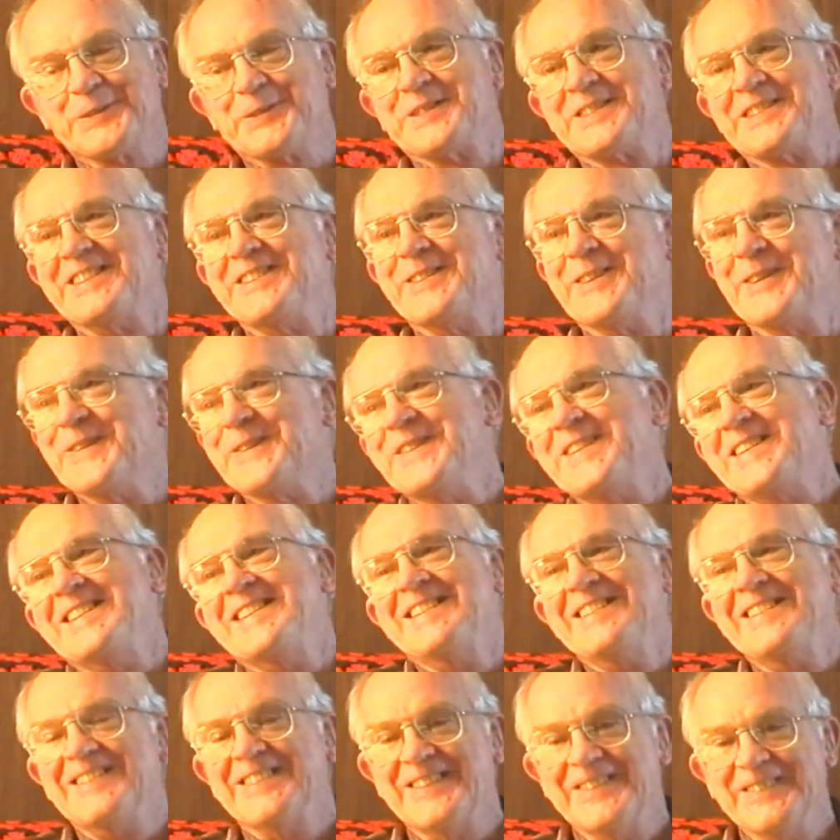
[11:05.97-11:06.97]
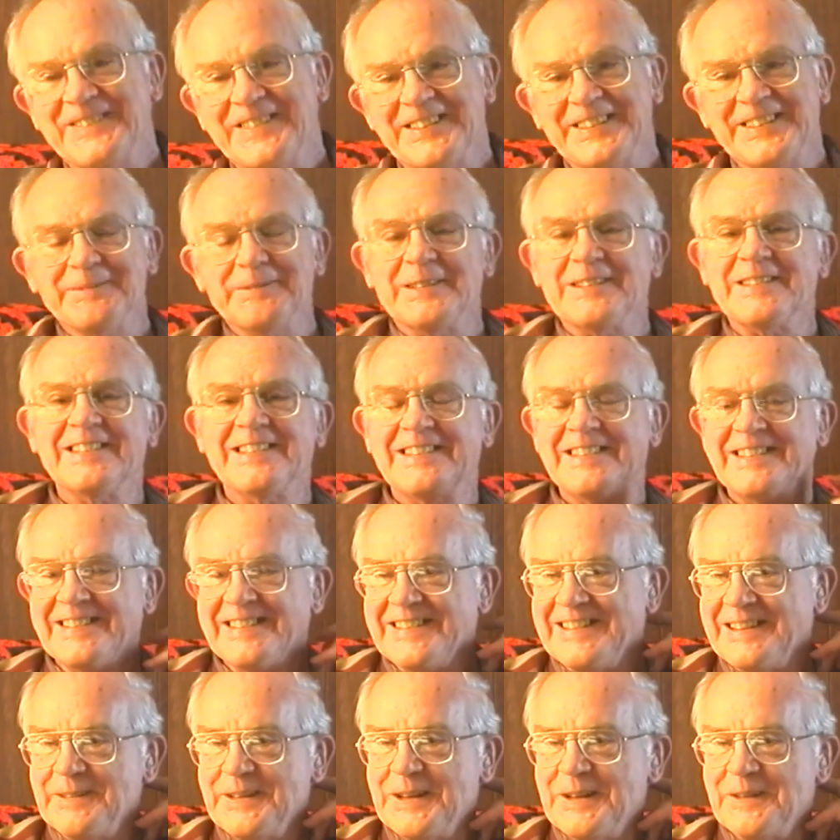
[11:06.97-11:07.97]
all over the dog already, but
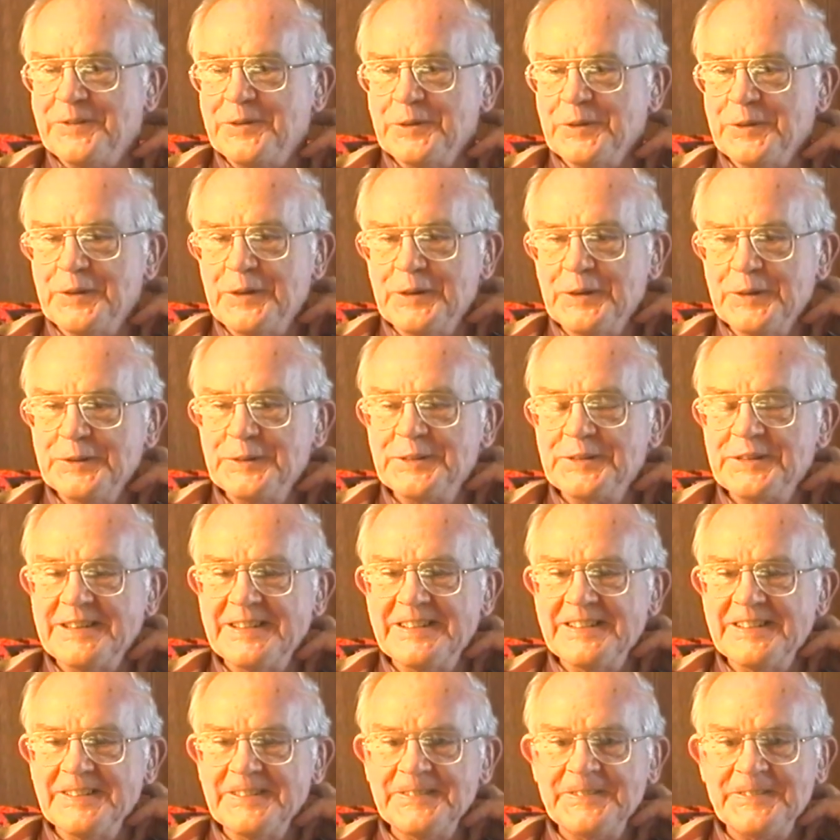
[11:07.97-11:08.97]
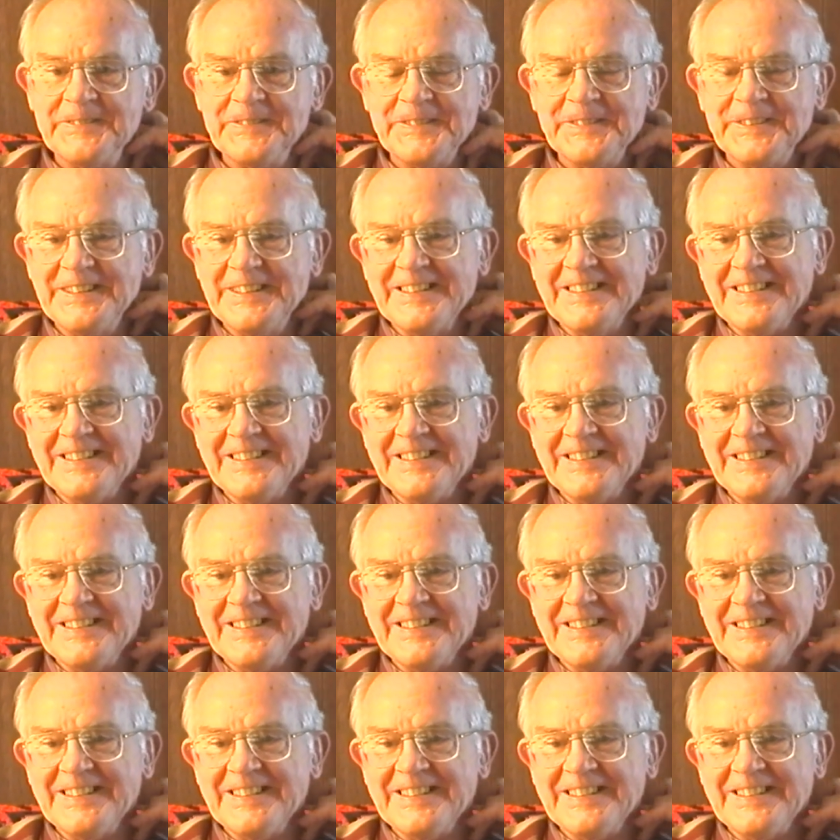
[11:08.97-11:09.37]
yeah, we had a few of those. Uh,